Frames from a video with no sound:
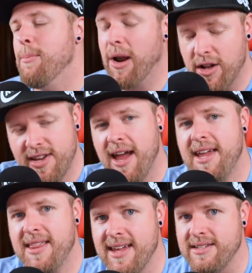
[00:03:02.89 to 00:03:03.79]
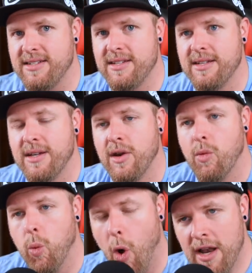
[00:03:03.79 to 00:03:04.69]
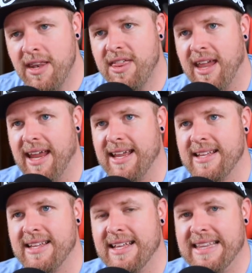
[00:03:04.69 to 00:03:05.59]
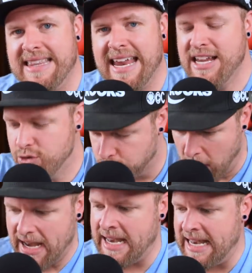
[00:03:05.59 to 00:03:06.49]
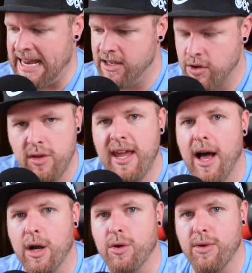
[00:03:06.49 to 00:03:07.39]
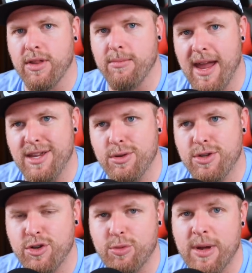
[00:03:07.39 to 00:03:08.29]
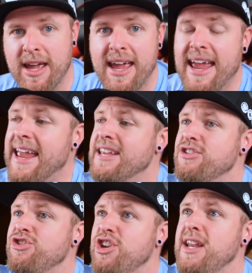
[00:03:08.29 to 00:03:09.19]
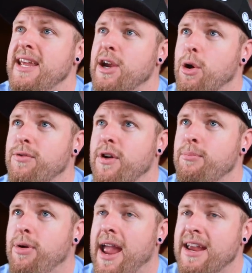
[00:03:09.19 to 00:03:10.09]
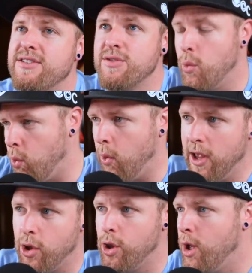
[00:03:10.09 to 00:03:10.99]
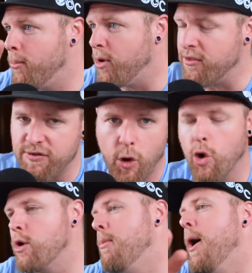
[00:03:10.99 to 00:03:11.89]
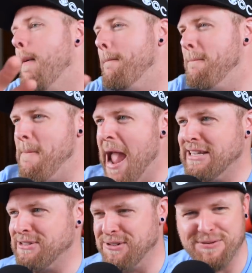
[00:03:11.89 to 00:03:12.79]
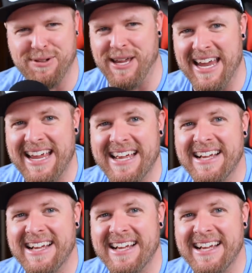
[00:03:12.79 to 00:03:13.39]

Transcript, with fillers: But I'll tell you this one thing that is written into the algorithm at YouTube is cheating girlfriend pranks will perform masterfully.